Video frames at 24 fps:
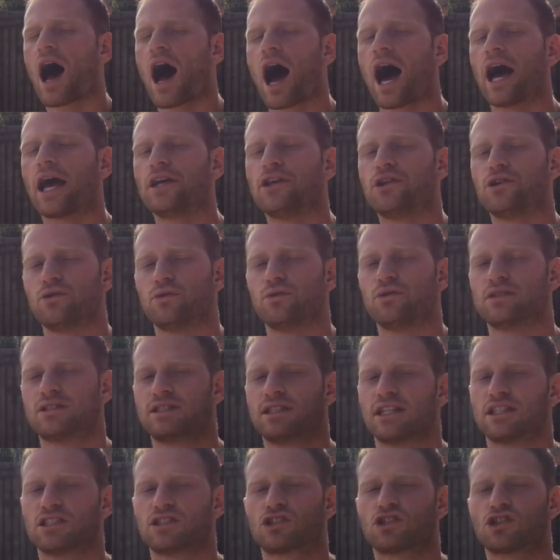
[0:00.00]
I
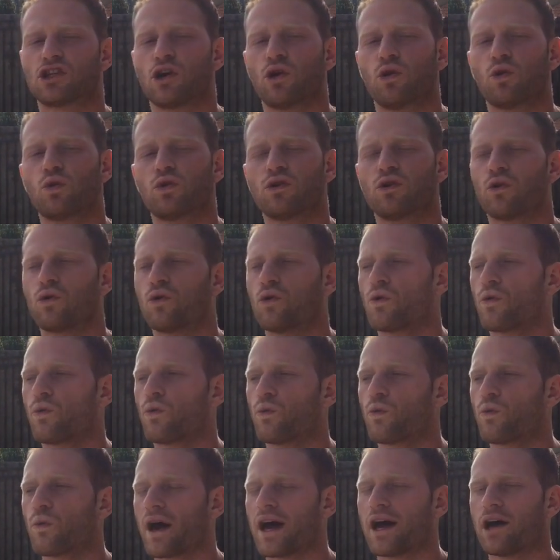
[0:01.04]
use this so
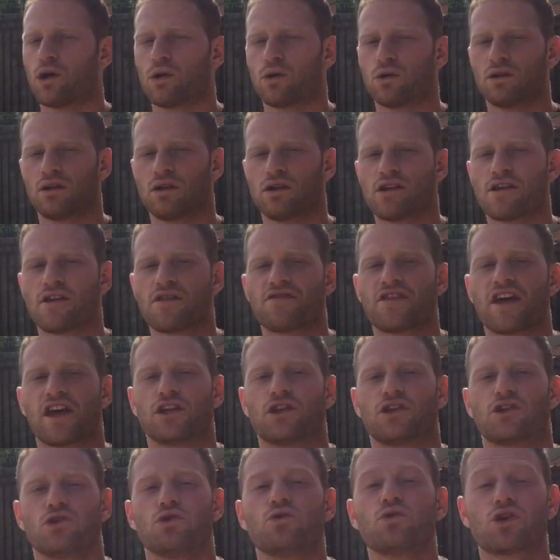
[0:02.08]
well
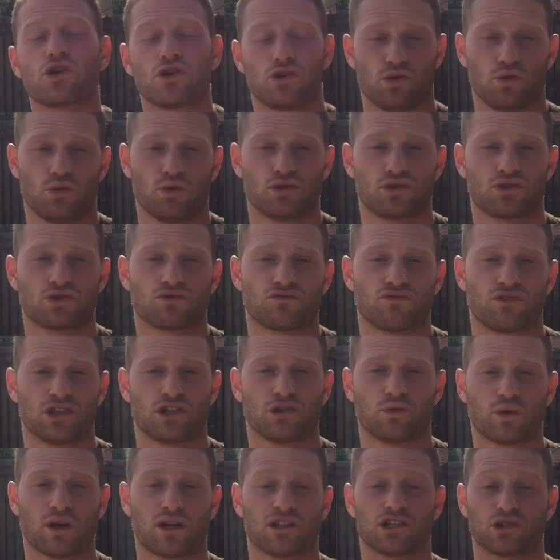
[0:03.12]
that you can use
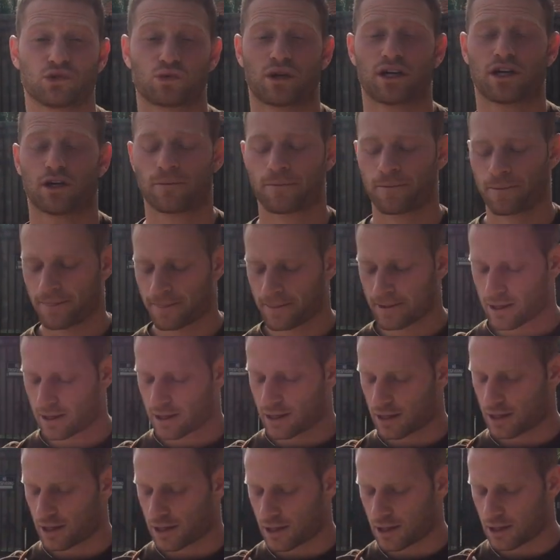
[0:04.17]
really well as well.
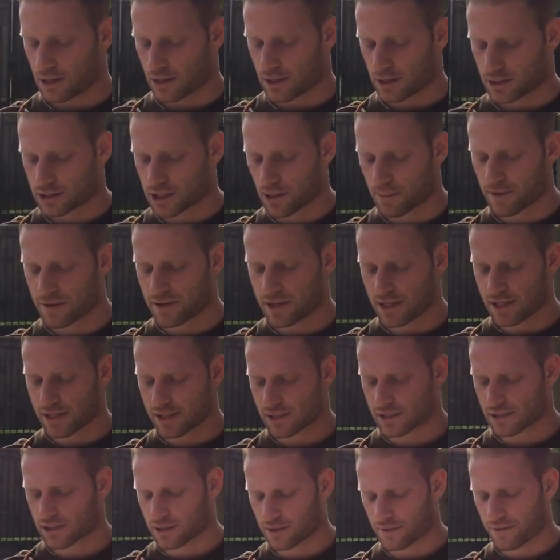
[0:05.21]
Some of
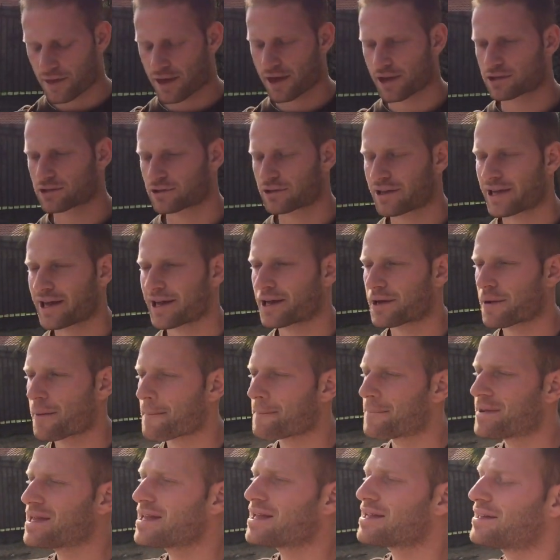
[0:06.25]
these things are like
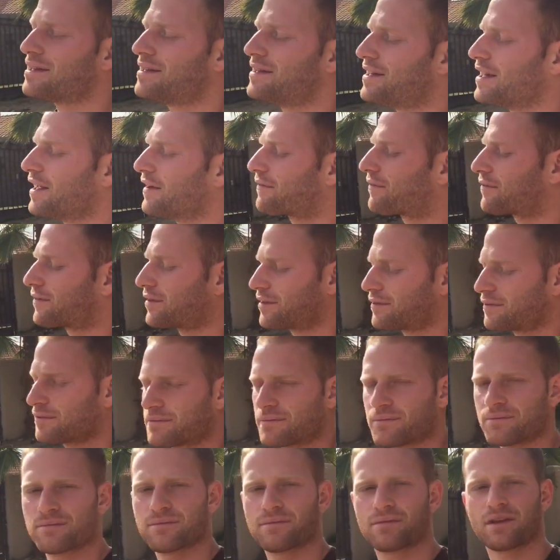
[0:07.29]
being different,
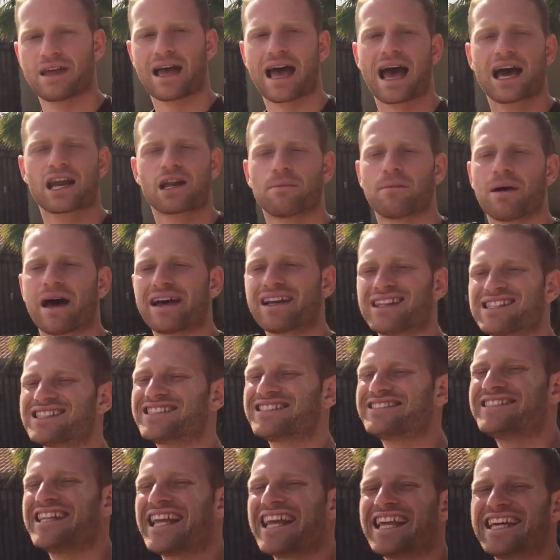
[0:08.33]
how to
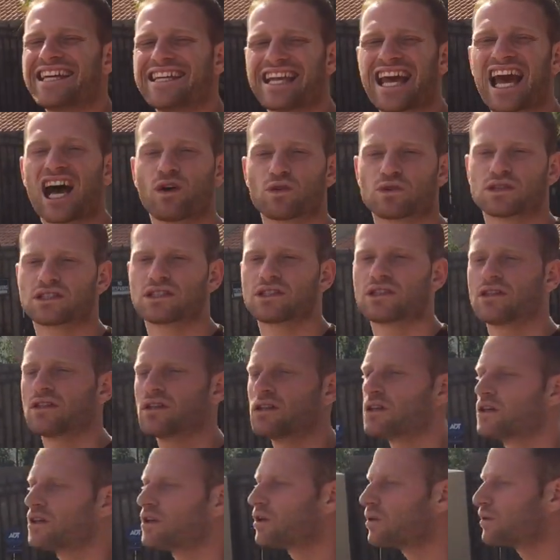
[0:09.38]
stand out,
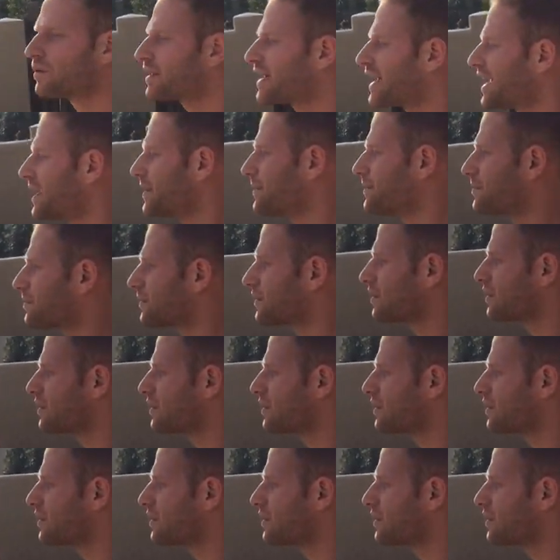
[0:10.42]
okay?